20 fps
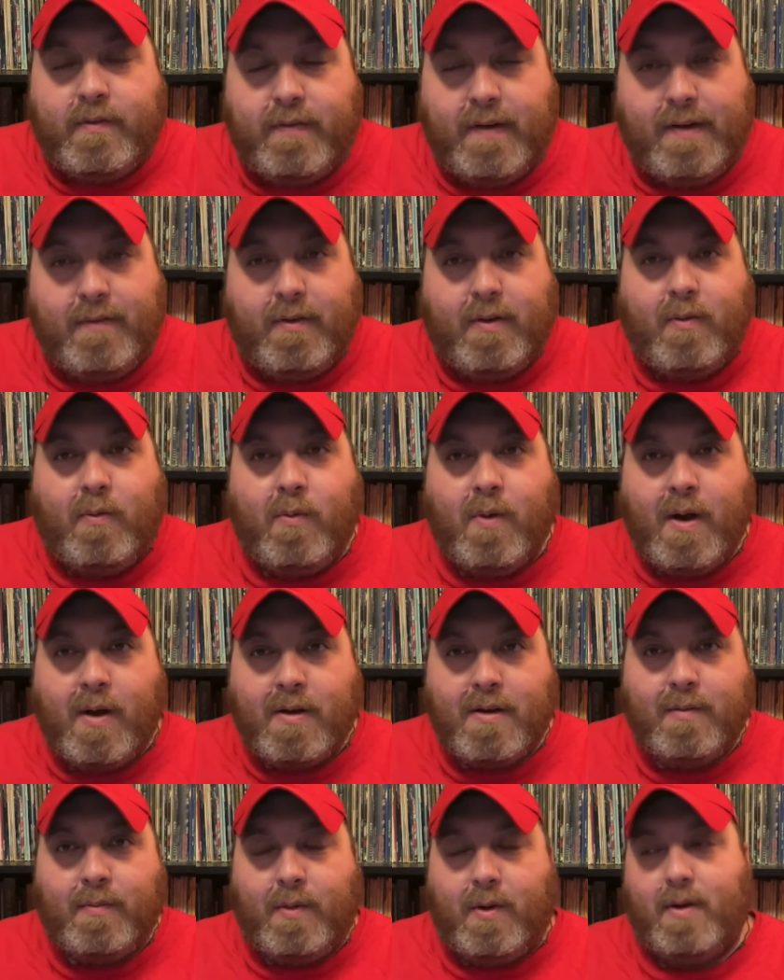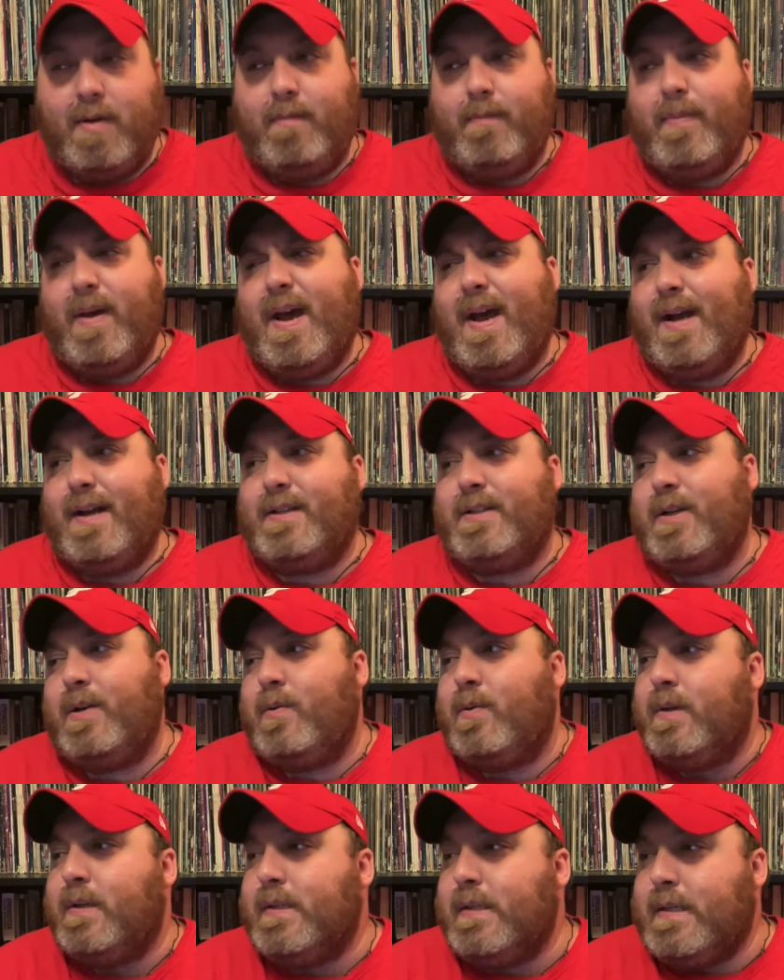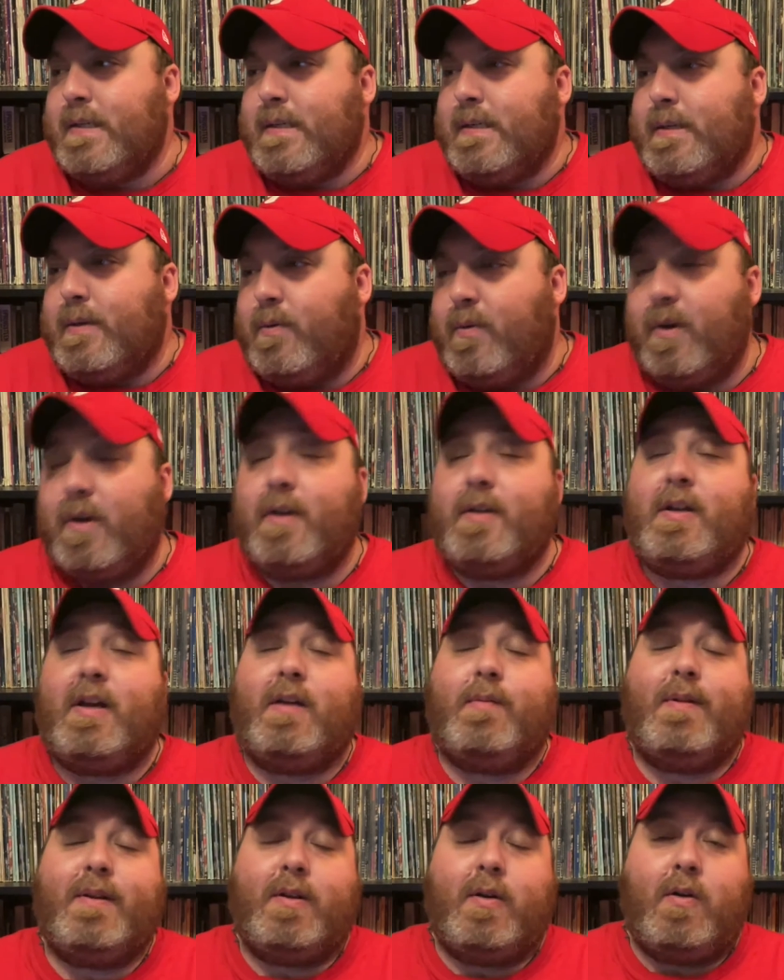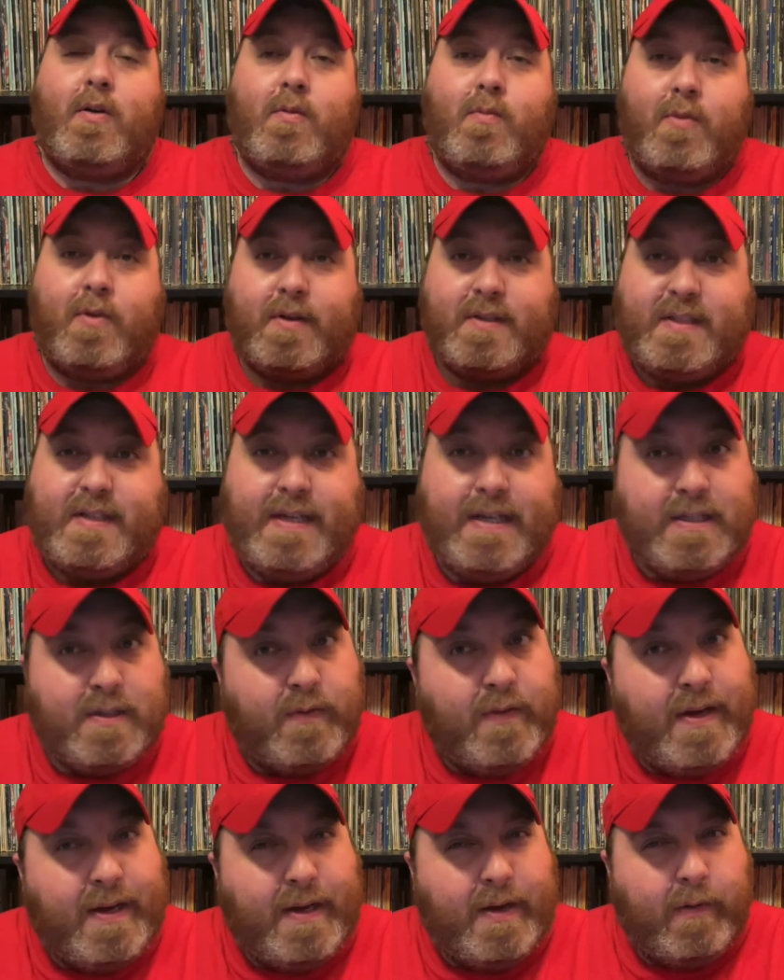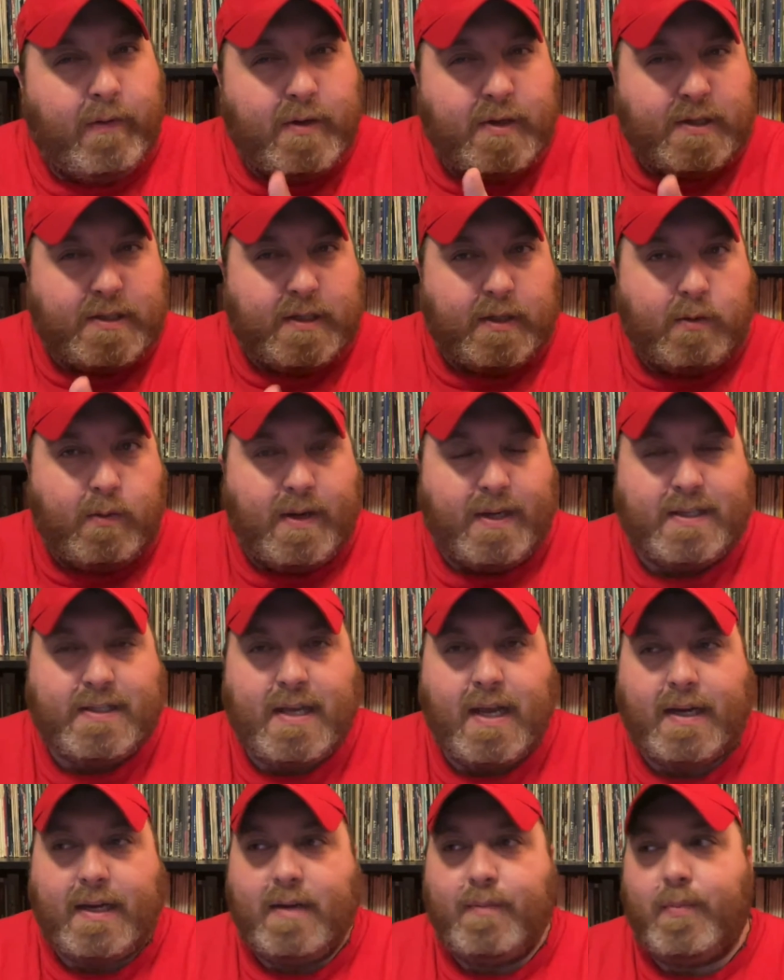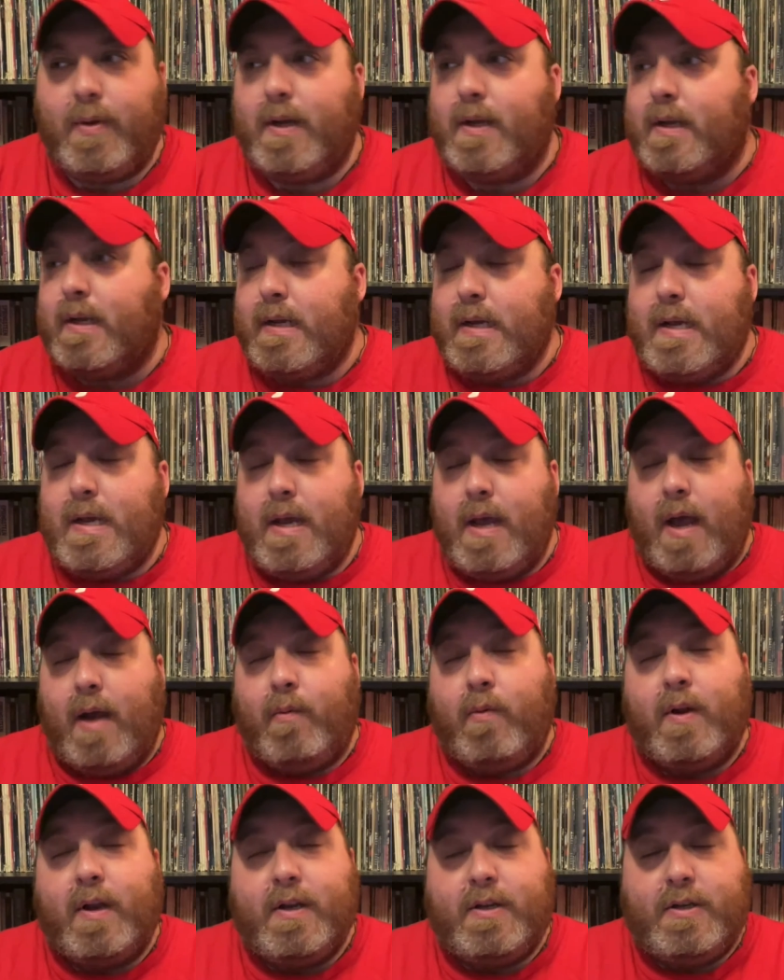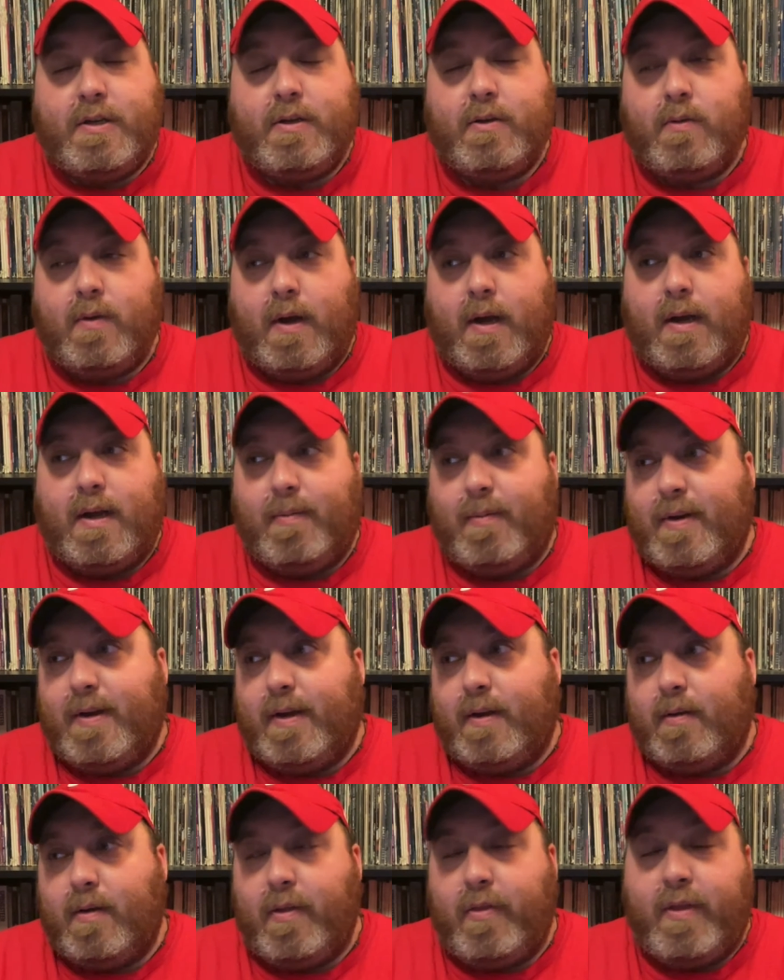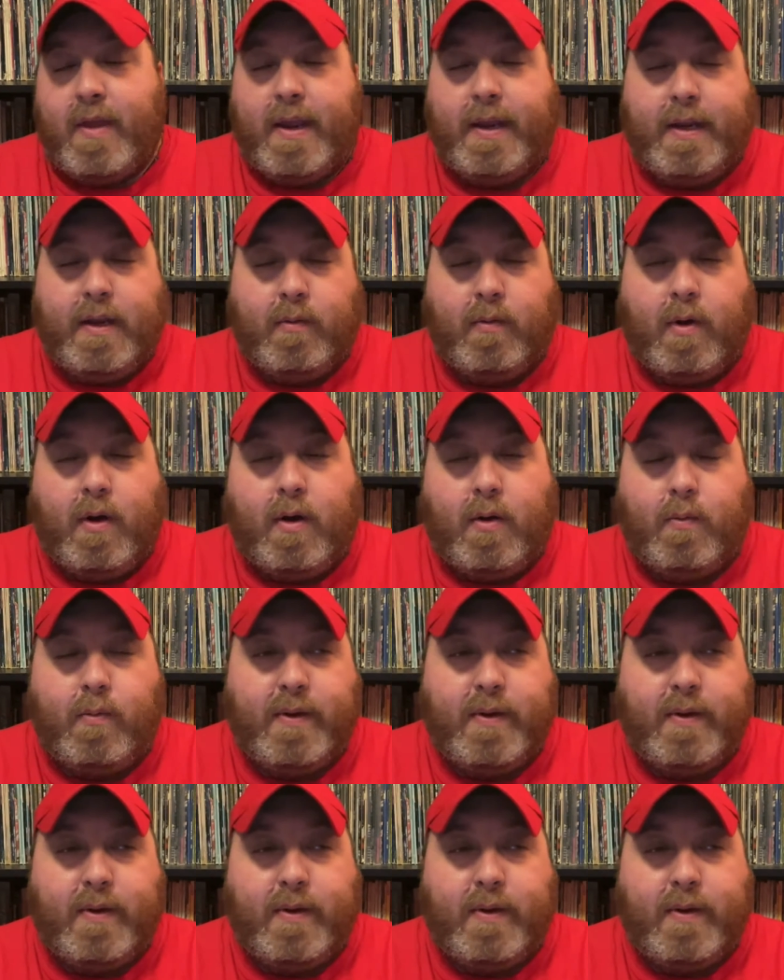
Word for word: favorite, welcome on back. So we're going to talk about the Homeworx T S V here in just a quick second, but I wanted to uh, come on here and thank you all.